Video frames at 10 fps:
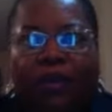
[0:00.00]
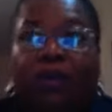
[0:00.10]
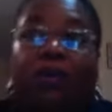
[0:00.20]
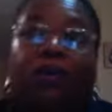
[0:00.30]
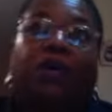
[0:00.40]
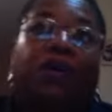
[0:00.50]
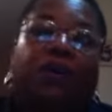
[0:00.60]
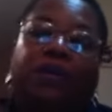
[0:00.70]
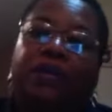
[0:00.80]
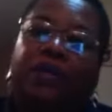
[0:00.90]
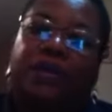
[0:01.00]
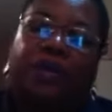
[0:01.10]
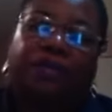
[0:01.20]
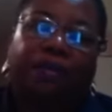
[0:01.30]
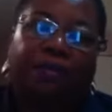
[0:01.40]
Or,
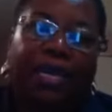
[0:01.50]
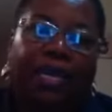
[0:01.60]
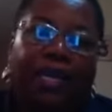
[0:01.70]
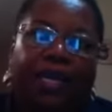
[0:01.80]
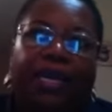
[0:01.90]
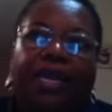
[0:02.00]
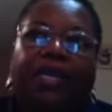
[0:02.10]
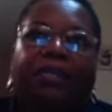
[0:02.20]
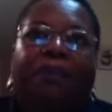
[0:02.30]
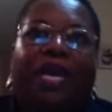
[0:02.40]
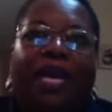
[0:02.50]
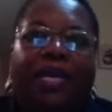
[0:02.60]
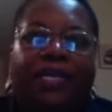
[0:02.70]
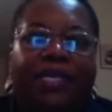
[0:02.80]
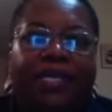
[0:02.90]
God forbid, it's
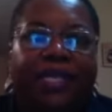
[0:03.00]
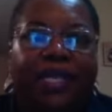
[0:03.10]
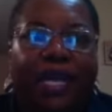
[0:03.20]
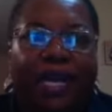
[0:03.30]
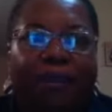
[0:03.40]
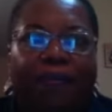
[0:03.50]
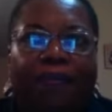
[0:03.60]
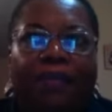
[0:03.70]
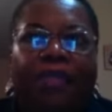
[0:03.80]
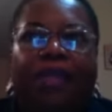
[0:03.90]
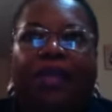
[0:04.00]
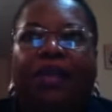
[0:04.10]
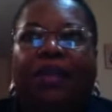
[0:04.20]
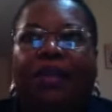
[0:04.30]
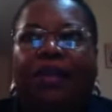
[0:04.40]
past its time.
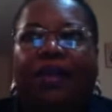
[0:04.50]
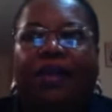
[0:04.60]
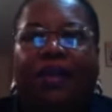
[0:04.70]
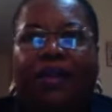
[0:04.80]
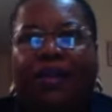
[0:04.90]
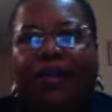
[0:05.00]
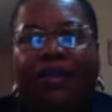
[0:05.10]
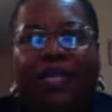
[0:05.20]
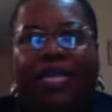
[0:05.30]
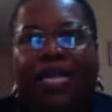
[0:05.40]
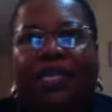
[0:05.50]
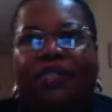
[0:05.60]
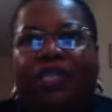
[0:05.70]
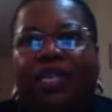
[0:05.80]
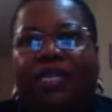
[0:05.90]
This
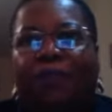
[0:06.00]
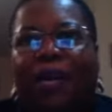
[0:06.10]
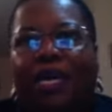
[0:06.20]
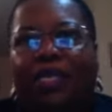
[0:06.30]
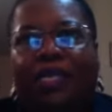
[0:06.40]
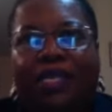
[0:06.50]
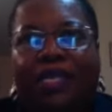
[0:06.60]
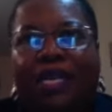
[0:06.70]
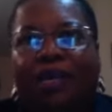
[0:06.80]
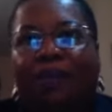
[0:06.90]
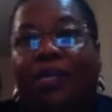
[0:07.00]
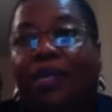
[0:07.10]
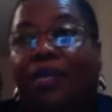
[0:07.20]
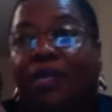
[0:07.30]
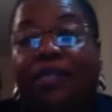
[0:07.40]
analogy, it's past its time,
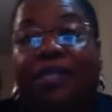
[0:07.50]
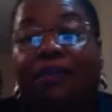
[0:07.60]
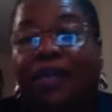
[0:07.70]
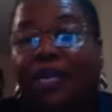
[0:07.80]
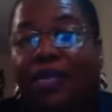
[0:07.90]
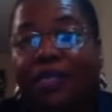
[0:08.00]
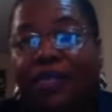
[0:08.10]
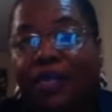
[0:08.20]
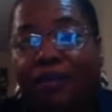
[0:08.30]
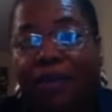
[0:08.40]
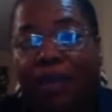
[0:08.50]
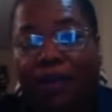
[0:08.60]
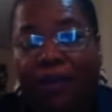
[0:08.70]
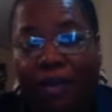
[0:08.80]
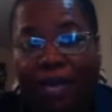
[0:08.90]
and somebody else has come
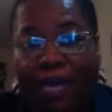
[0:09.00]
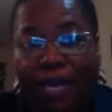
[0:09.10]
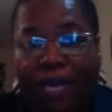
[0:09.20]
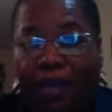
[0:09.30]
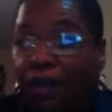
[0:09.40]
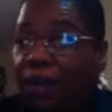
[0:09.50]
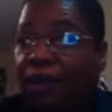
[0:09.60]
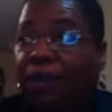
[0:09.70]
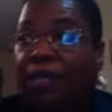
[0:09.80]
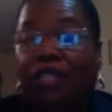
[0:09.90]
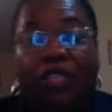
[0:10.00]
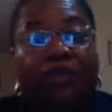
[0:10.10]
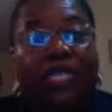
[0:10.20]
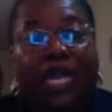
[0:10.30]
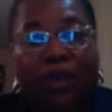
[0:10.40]
along with the idea because you
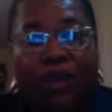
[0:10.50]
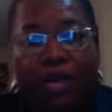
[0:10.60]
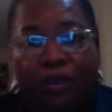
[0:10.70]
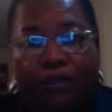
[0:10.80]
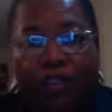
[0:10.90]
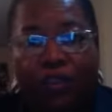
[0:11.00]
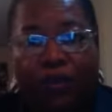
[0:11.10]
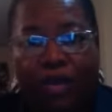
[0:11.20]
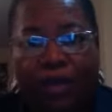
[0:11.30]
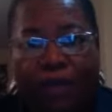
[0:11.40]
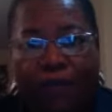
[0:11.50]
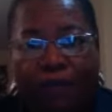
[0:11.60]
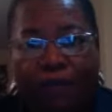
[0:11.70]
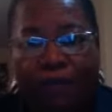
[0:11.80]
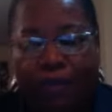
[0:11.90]
sat on it for too long.
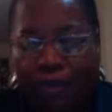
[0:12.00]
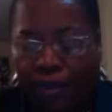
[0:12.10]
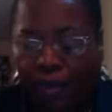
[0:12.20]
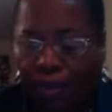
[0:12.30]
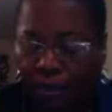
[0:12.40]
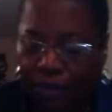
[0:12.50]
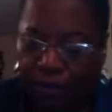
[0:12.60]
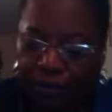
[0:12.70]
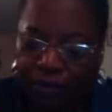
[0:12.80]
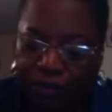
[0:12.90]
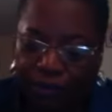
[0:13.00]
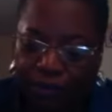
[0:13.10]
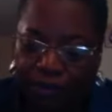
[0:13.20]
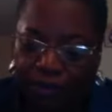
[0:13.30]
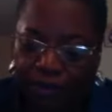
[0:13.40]
So
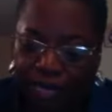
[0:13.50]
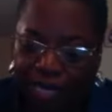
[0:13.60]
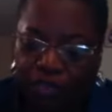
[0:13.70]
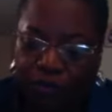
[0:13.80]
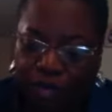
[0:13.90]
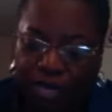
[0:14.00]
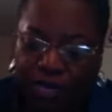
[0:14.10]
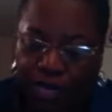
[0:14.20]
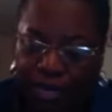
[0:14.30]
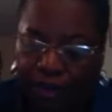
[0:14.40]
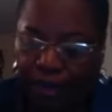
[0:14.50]
that's one thing.